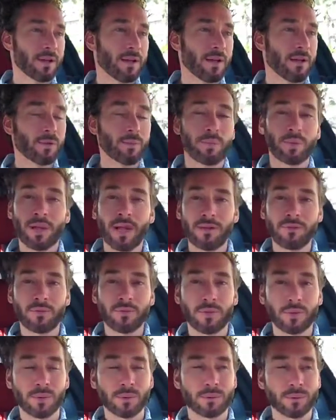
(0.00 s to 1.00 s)
other
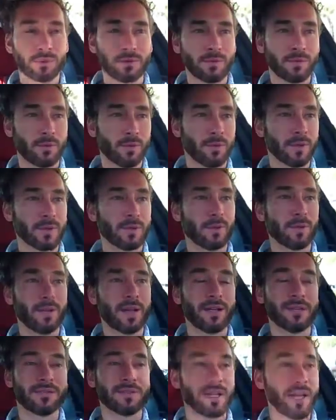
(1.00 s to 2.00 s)
platforms for
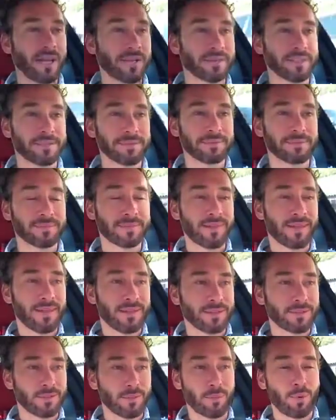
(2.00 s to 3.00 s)
creative
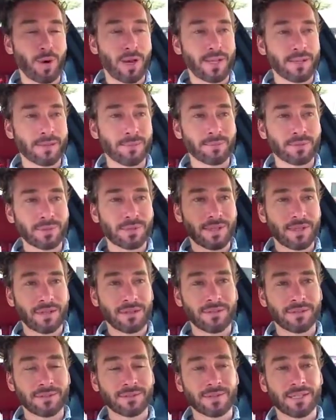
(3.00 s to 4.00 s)
talent to brand
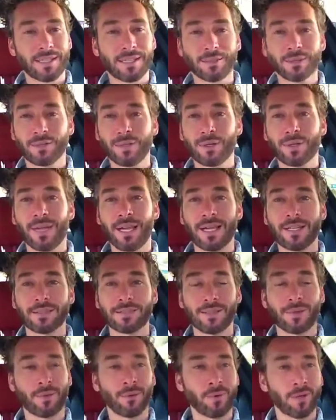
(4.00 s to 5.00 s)
themselves and showcase
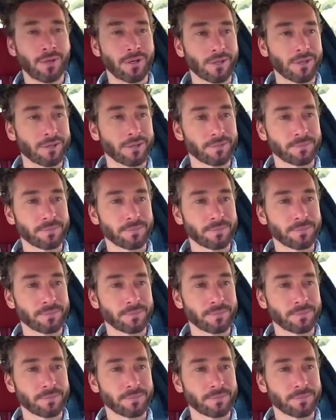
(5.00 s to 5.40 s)
their work.